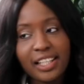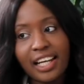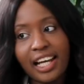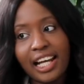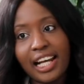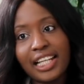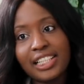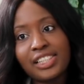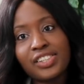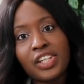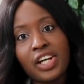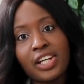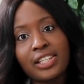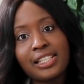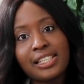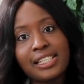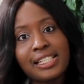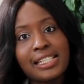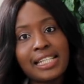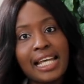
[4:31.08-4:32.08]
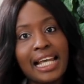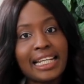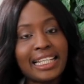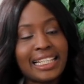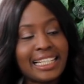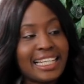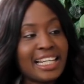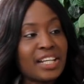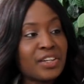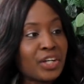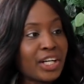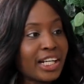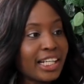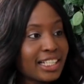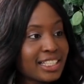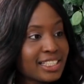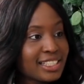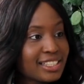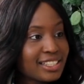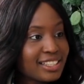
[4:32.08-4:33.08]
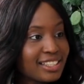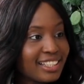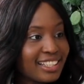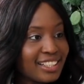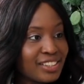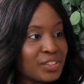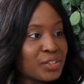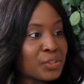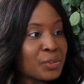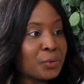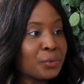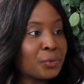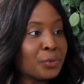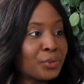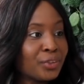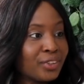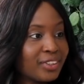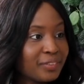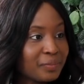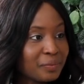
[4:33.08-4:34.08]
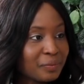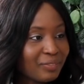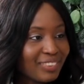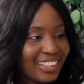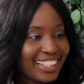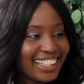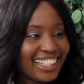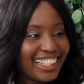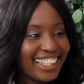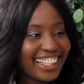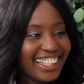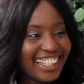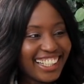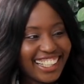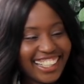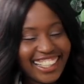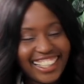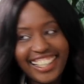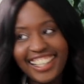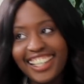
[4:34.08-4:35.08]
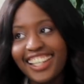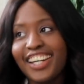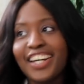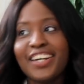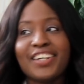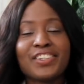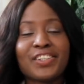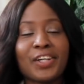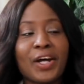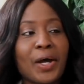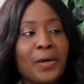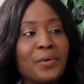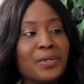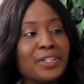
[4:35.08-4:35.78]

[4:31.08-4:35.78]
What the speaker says: and I started selling lyrics in school. So I